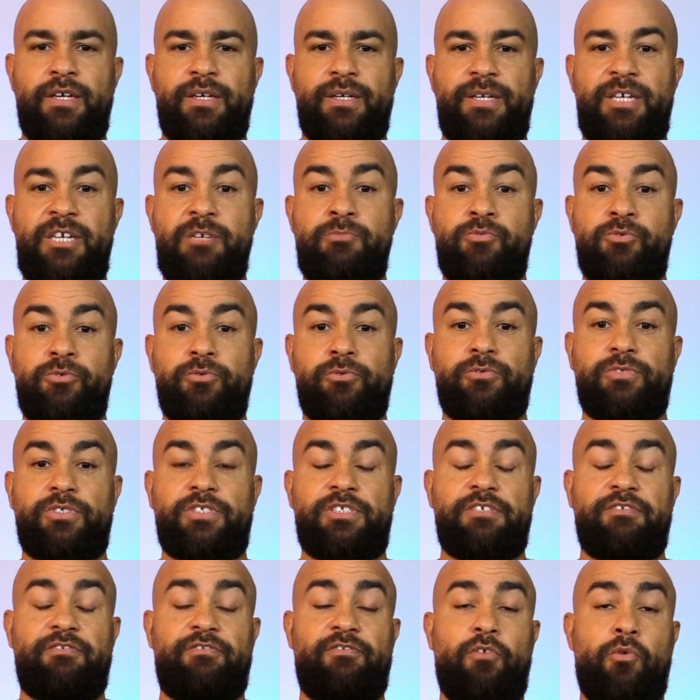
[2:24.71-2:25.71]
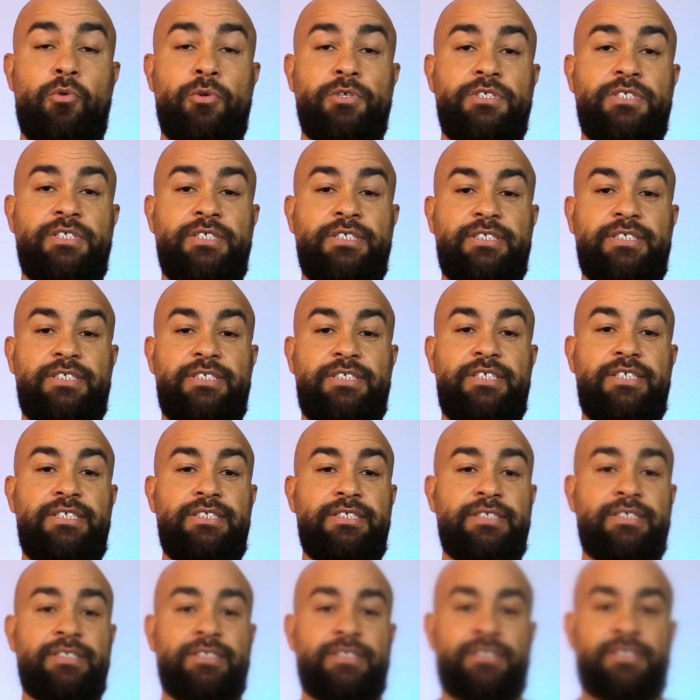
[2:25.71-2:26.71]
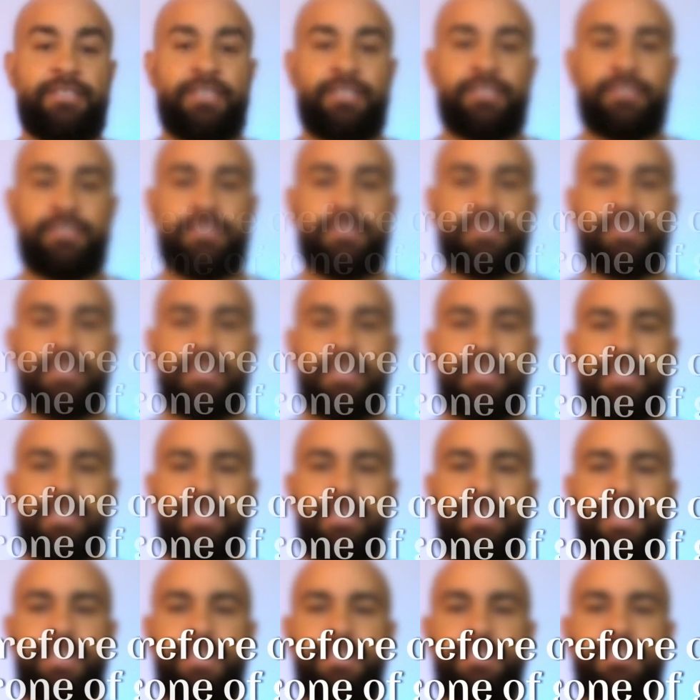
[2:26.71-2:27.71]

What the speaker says: Hebrews 4:16 says, "Let